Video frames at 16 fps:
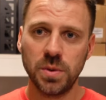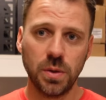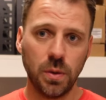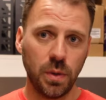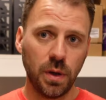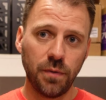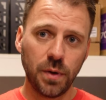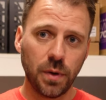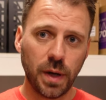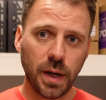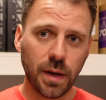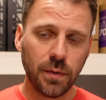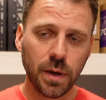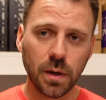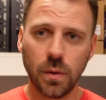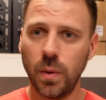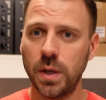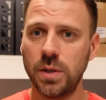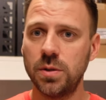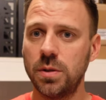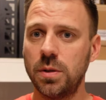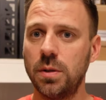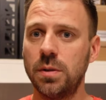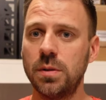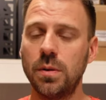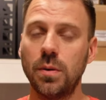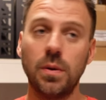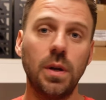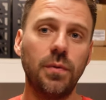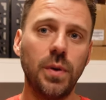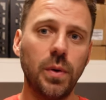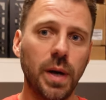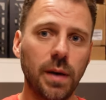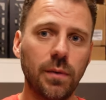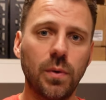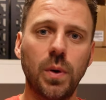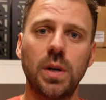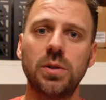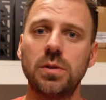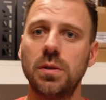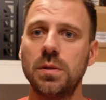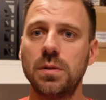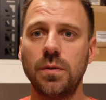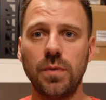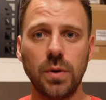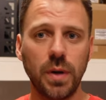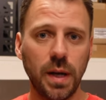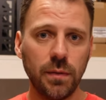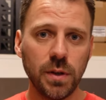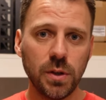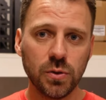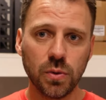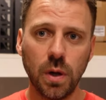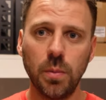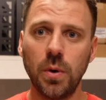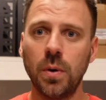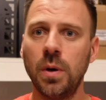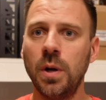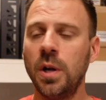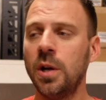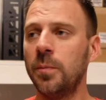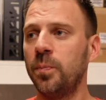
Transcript: So if you're having questions, or if you have questions, if you're having trouble,